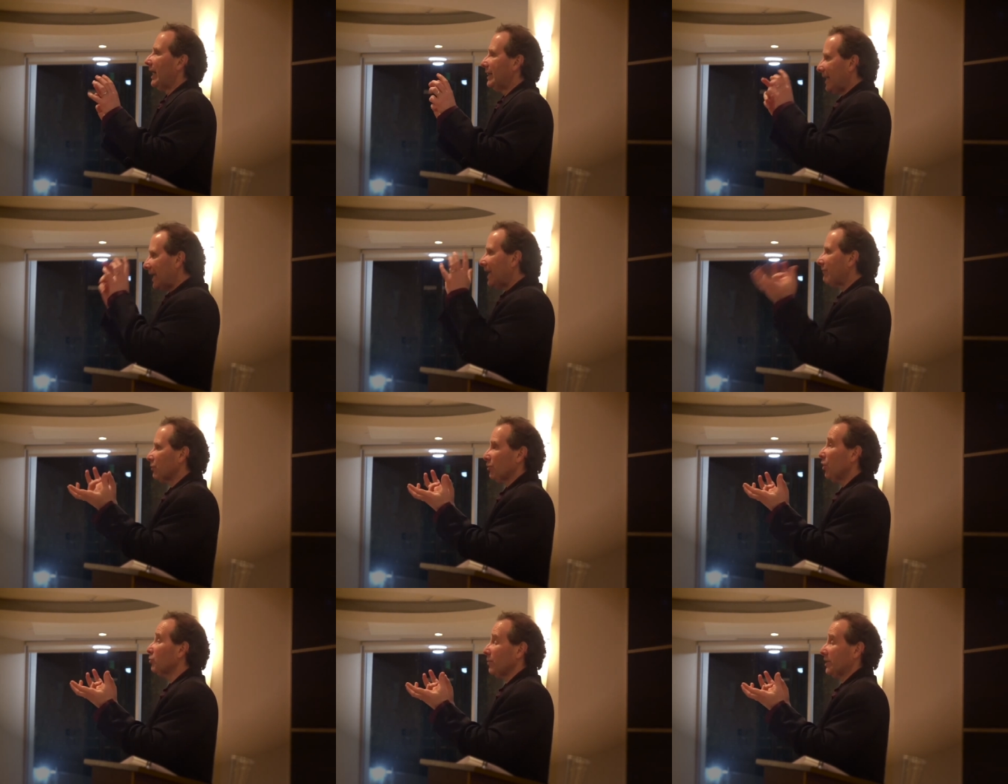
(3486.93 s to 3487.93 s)
and they have
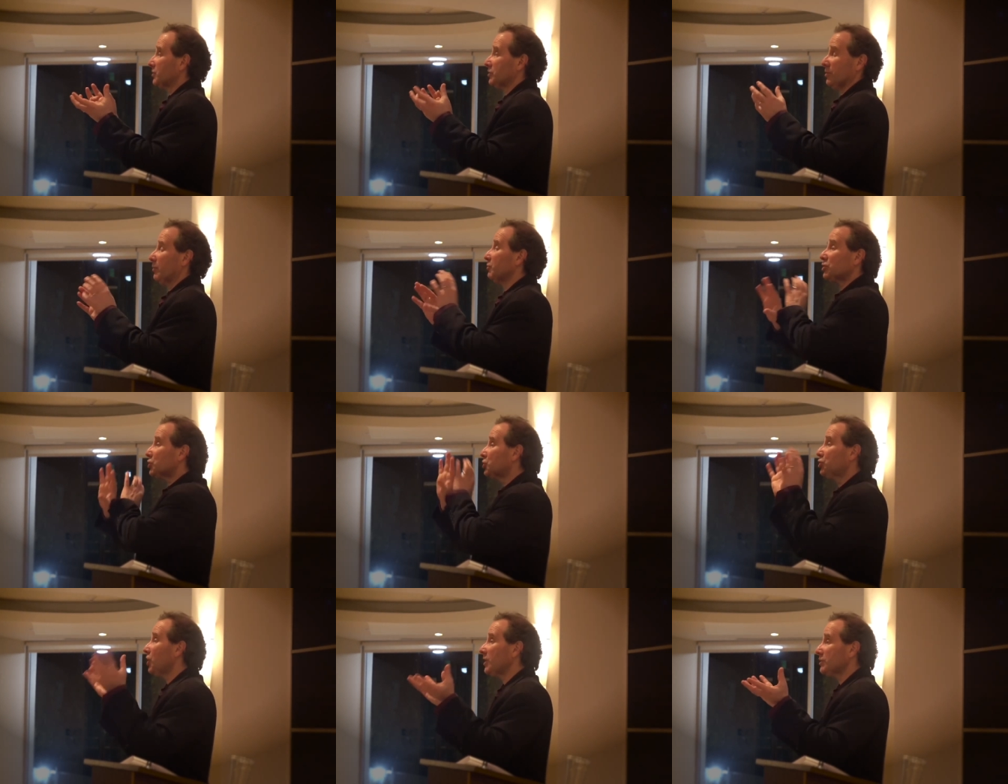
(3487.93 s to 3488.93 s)
their own registry, which is
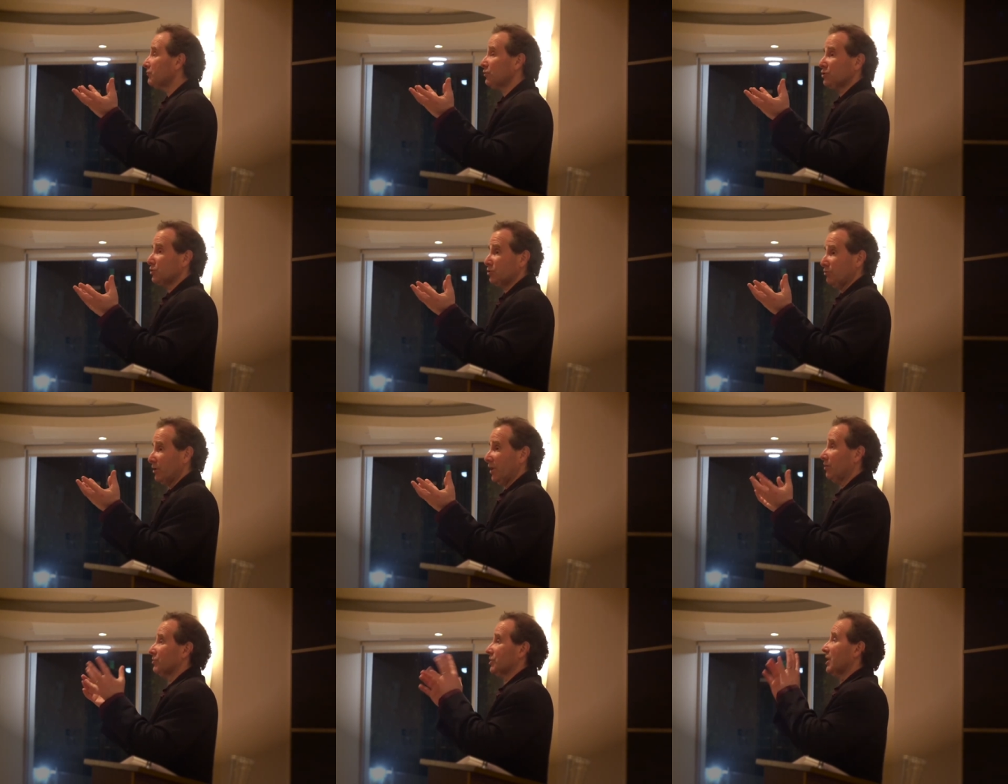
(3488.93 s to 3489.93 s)
just for the
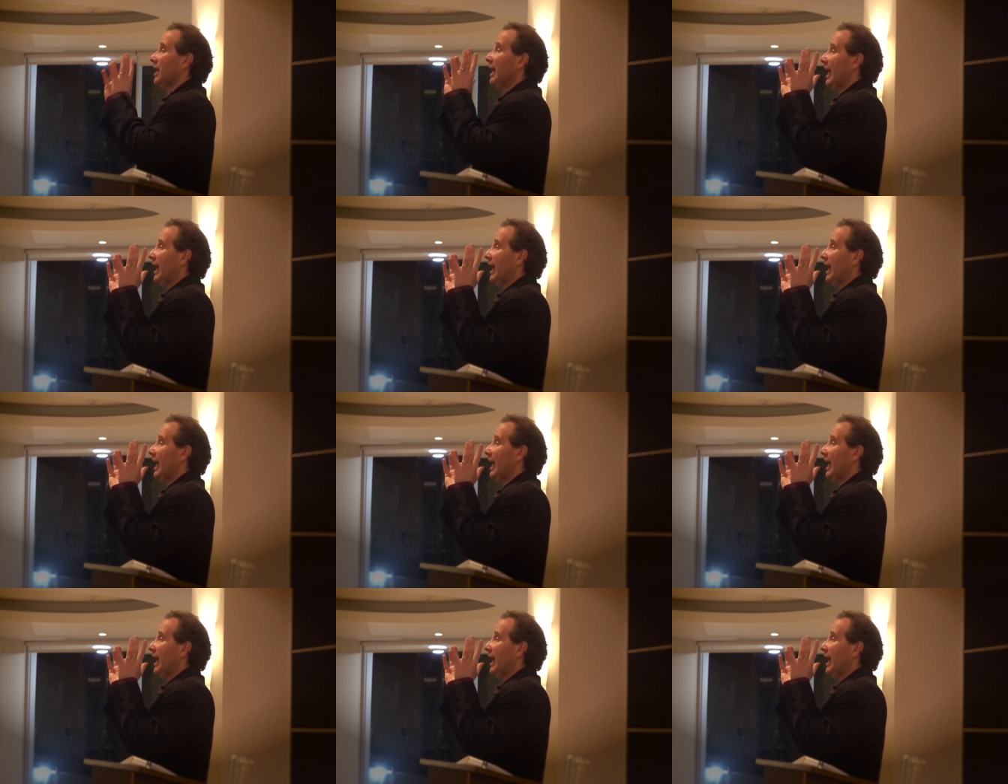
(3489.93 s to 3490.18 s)
studios